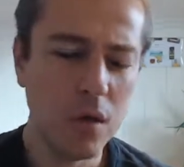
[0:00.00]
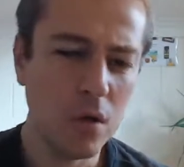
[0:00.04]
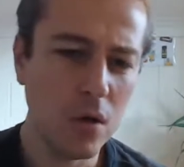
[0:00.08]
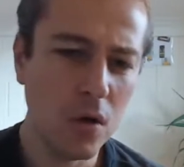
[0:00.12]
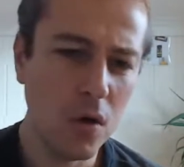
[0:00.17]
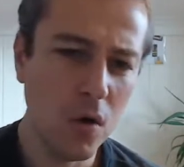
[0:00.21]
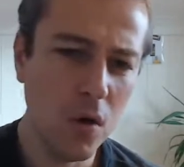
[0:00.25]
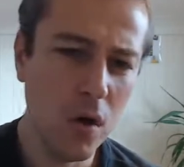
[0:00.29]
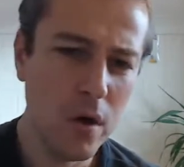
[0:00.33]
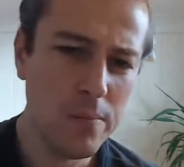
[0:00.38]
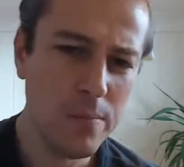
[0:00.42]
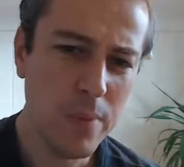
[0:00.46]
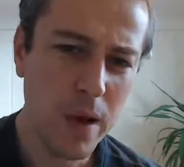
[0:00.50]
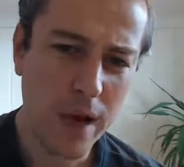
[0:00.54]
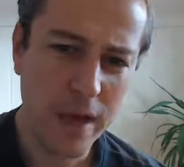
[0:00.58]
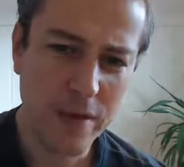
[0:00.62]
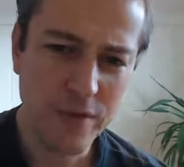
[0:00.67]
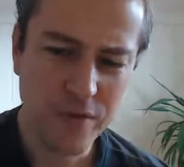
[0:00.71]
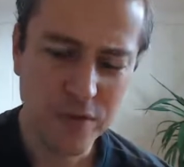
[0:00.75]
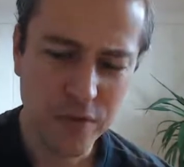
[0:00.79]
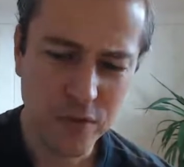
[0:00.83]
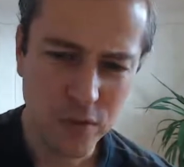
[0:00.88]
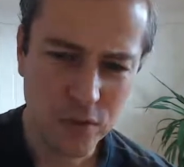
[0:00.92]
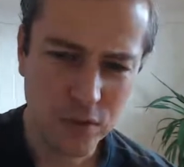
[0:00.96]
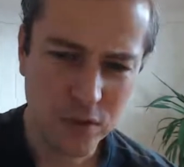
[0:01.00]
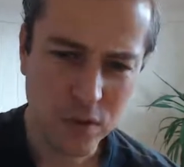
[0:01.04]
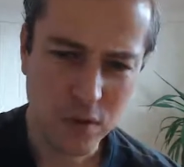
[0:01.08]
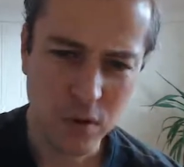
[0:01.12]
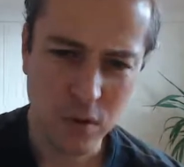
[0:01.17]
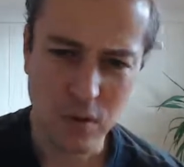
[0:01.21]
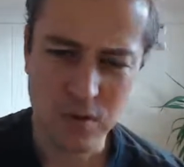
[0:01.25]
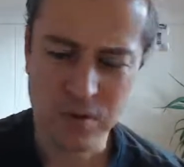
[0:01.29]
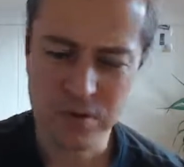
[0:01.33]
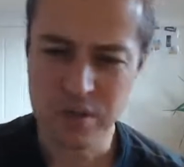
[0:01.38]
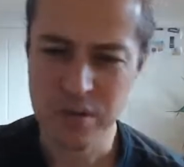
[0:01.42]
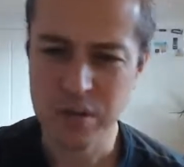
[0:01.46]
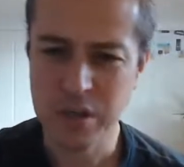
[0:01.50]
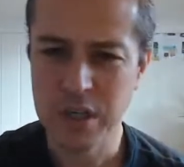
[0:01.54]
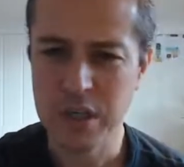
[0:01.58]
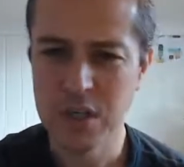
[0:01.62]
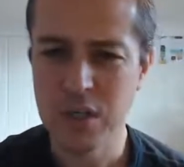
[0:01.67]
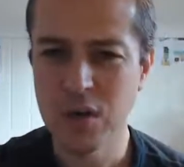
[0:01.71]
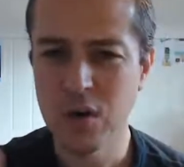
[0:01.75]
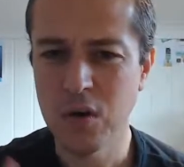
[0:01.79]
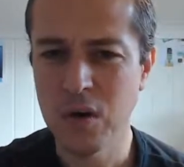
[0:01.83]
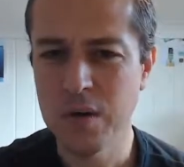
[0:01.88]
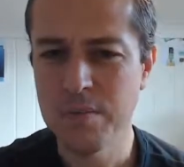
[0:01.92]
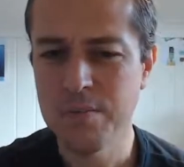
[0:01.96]
go and buy food, grocery,
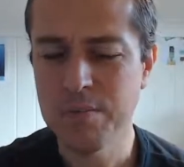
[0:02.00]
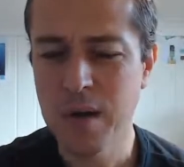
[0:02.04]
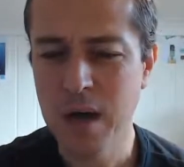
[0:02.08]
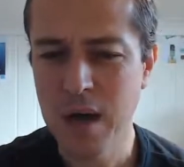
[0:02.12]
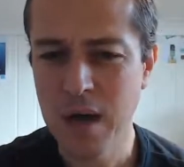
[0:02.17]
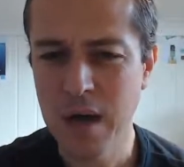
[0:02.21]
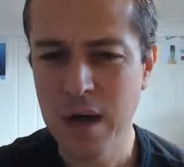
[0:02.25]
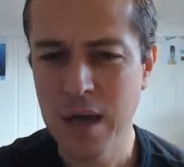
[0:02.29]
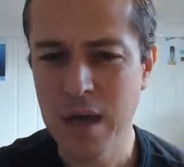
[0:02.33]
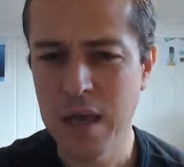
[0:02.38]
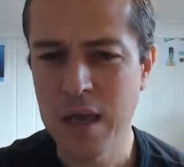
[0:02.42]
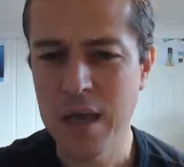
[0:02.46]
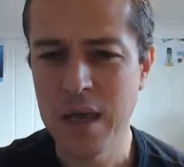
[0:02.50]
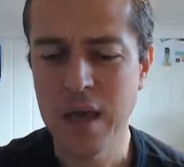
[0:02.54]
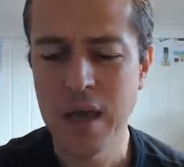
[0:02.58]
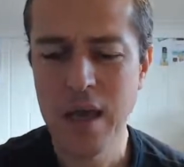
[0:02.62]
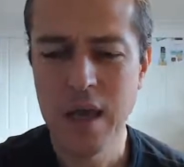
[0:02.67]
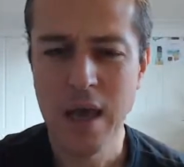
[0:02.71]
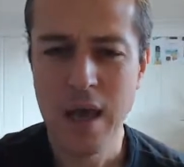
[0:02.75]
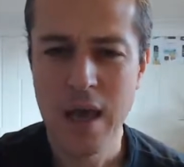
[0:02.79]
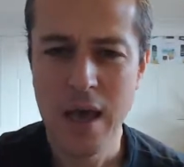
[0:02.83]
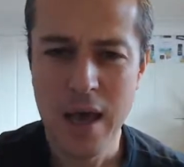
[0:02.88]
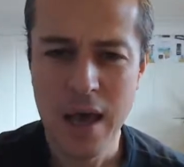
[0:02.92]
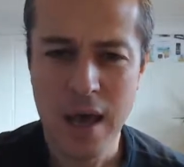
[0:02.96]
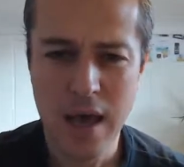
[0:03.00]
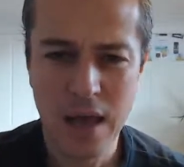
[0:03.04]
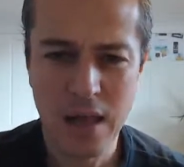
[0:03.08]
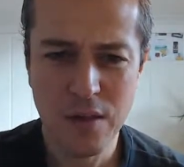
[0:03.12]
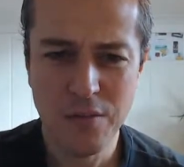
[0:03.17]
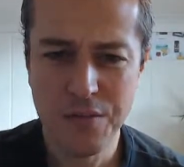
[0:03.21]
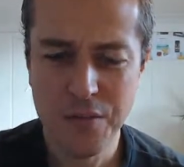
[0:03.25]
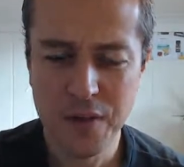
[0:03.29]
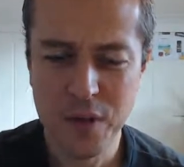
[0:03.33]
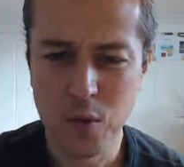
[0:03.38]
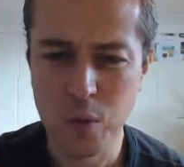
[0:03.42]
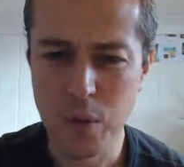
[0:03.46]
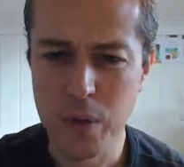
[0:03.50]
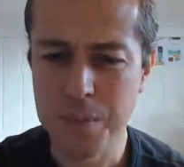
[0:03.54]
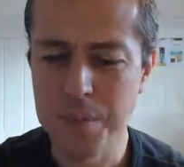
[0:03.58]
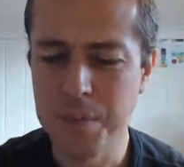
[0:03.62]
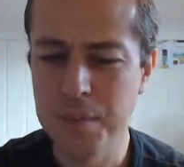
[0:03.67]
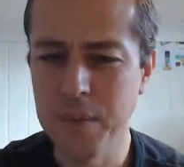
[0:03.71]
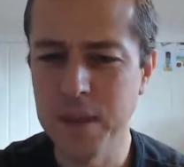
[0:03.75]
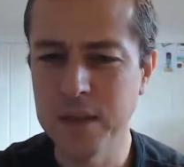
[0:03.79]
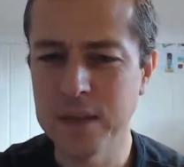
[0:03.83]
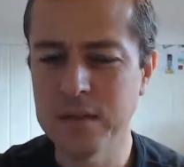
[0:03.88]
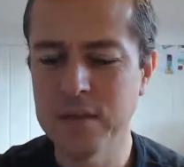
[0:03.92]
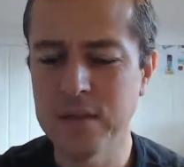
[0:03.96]
go and buy health
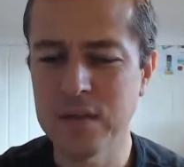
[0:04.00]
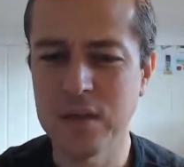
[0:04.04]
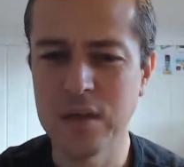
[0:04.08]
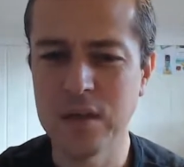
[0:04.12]
equipment,